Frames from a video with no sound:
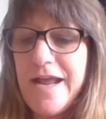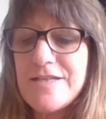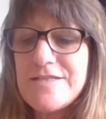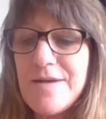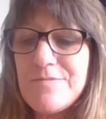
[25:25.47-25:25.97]

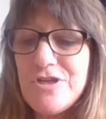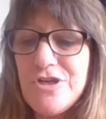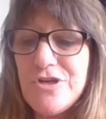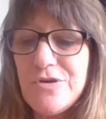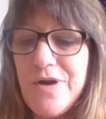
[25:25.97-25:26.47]
It's up to
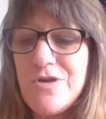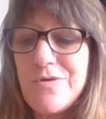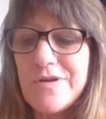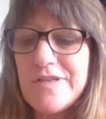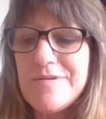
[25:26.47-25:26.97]
you, and you
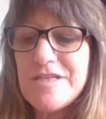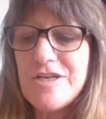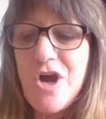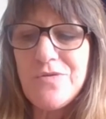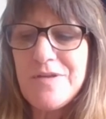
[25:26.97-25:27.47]
are limited
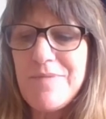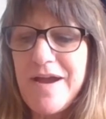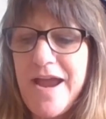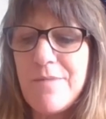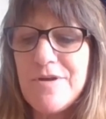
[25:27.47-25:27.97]
only
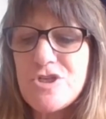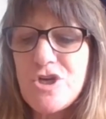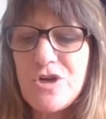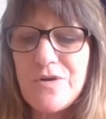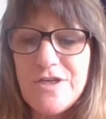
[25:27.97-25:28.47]
by how much
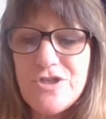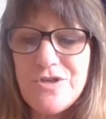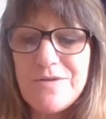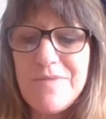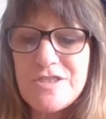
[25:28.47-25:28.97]
courage you
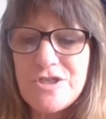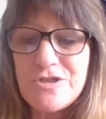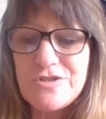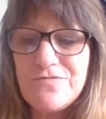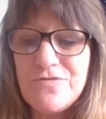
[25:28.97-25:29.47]
can
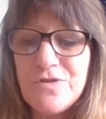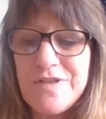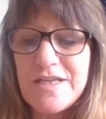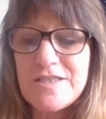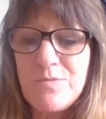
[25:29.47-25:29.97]
muster to
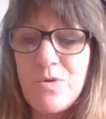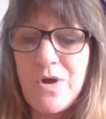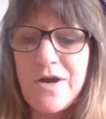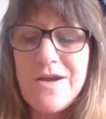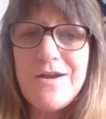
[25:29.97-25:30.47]
fully
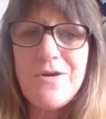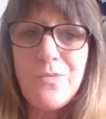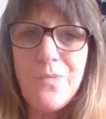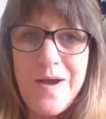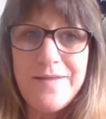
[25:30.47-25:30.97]
explore
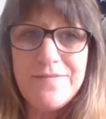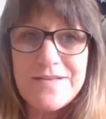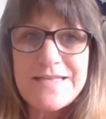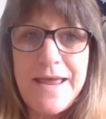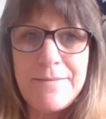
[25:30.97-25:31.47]
what
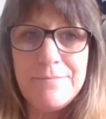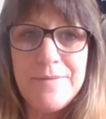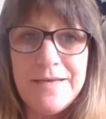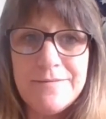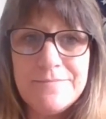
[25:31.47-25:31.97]
this can
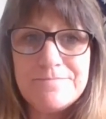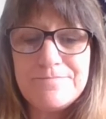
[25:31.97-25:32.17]
mean.